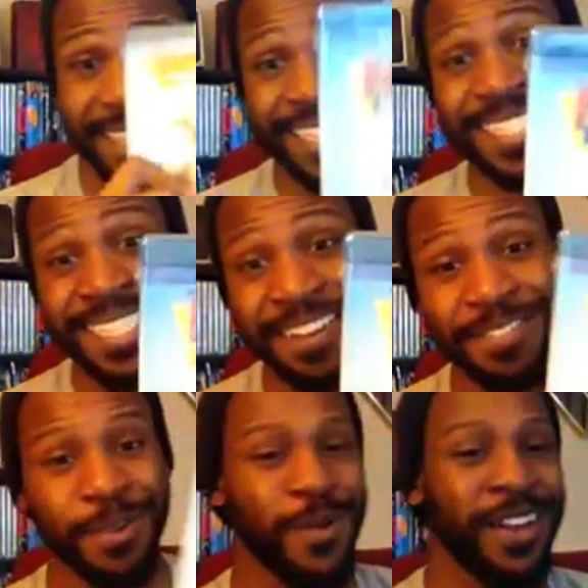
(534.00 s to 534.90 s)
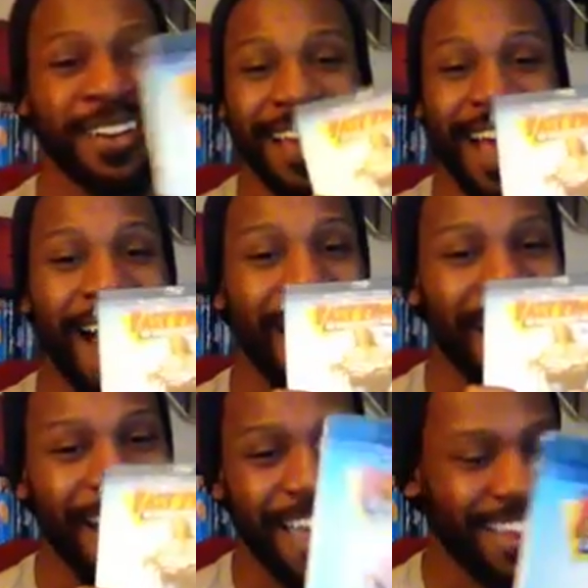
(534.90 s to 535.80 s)
this is definitely one.
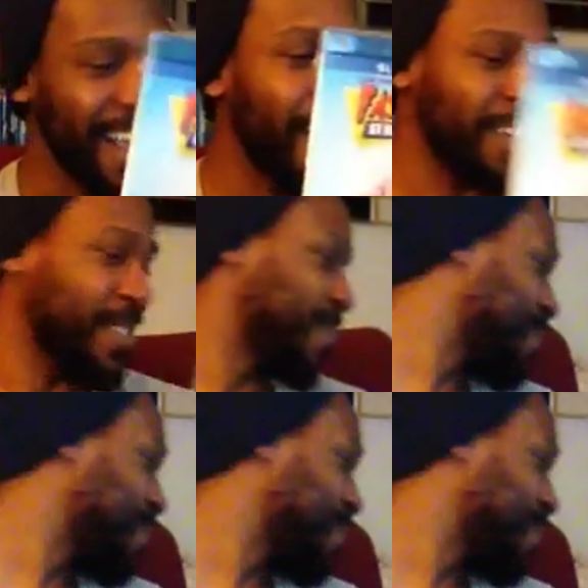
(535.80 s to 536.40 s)
Awesome.